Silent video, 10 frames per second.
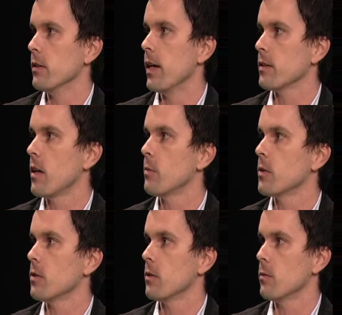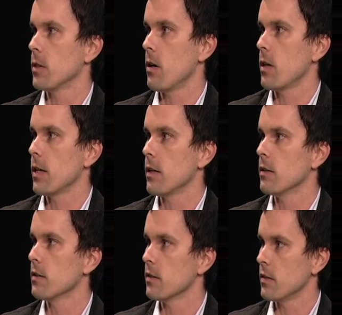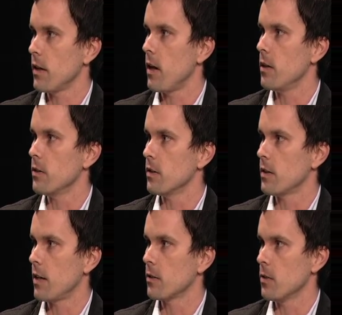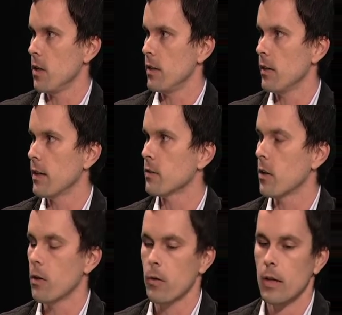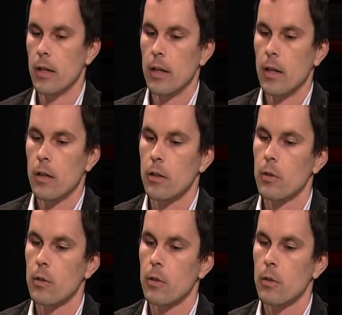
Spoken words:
last episode regarding the psychologist Dr. John Lesso, you